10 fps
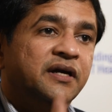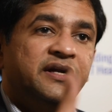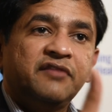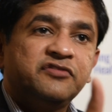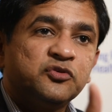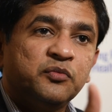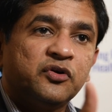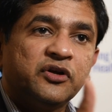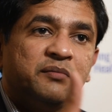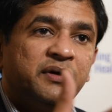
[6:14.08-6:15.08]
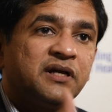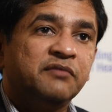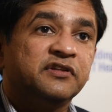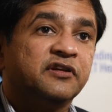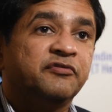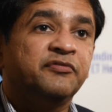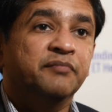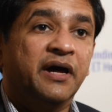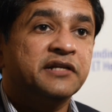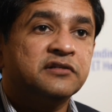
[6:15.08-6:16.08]
day after tomorrow he might come with a
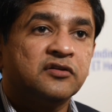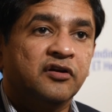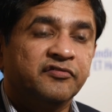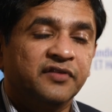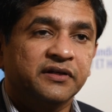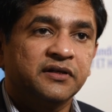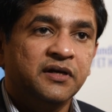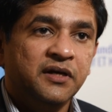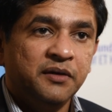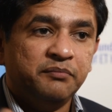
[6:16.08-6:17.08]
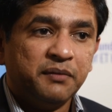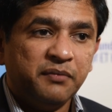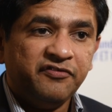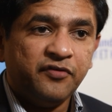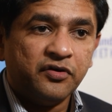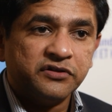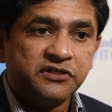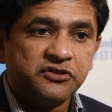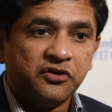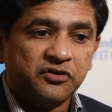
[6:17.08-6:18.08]
marital conflict but my focus
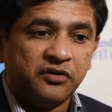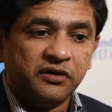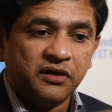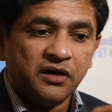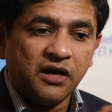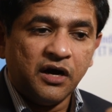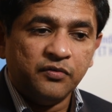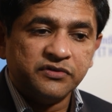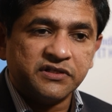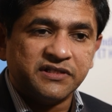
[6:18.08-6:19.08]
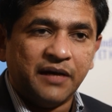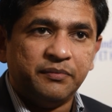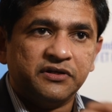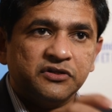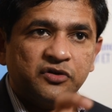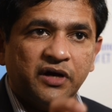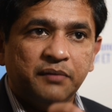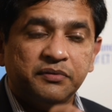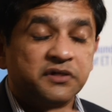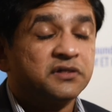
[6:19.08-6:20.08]
is not on how is his diabetes or
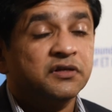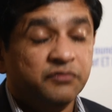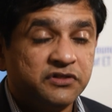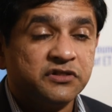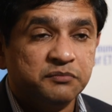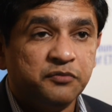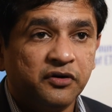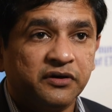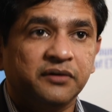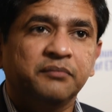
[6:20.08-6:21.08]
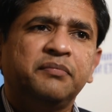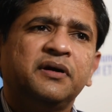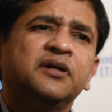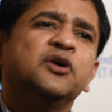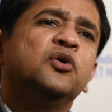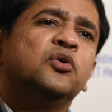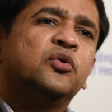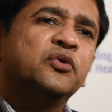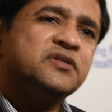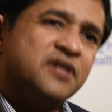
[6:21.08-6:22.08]
hypertension which is important but
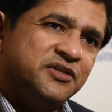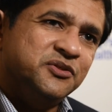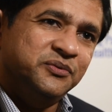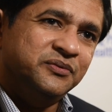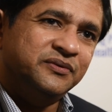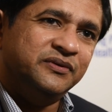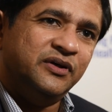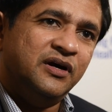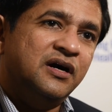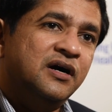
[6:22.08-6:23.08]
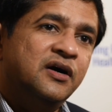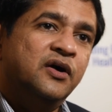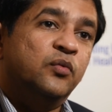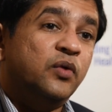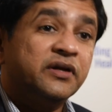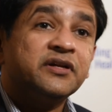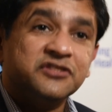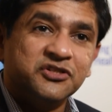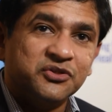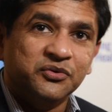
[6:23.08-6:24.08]
who is raju you know what are
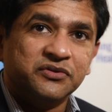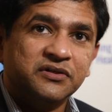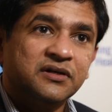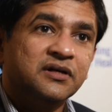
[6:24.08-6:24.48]
his issues